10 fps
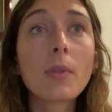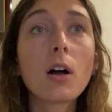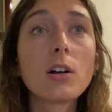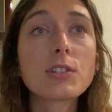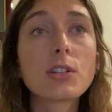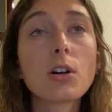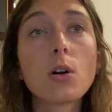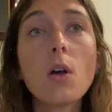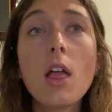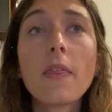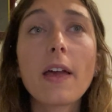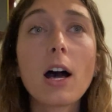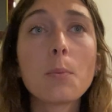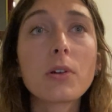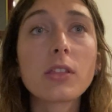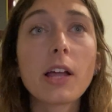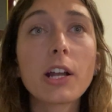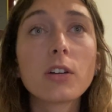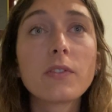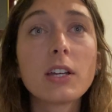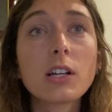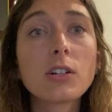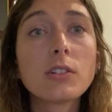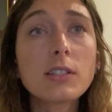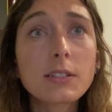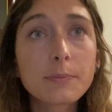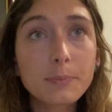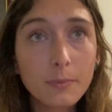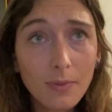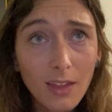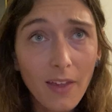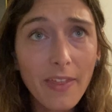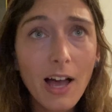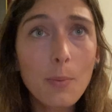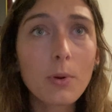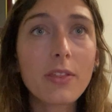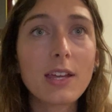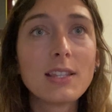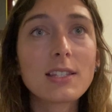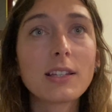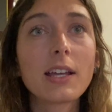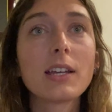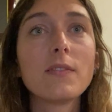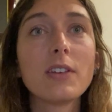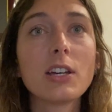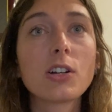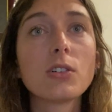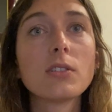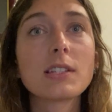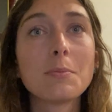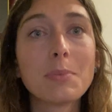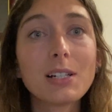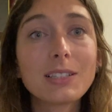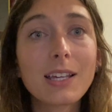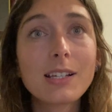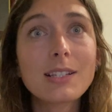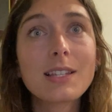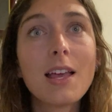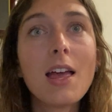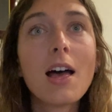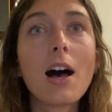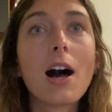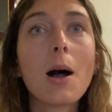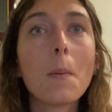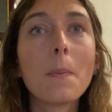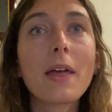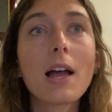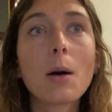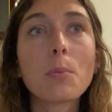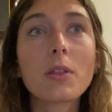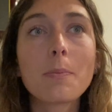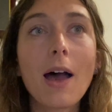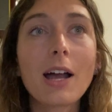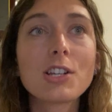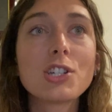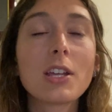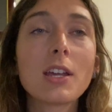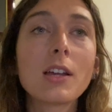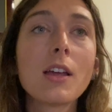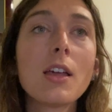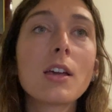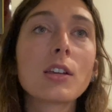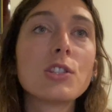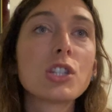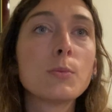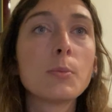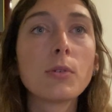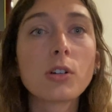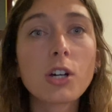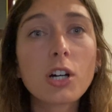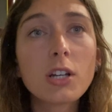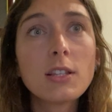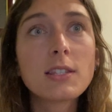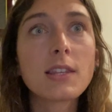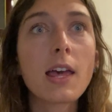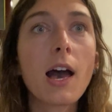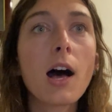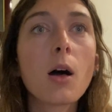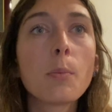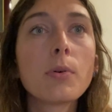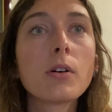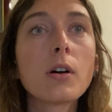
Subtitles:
Also, they help with lighter vehicles. They help with insulated vehicles and buildings. They help with packaging consumable goods. They help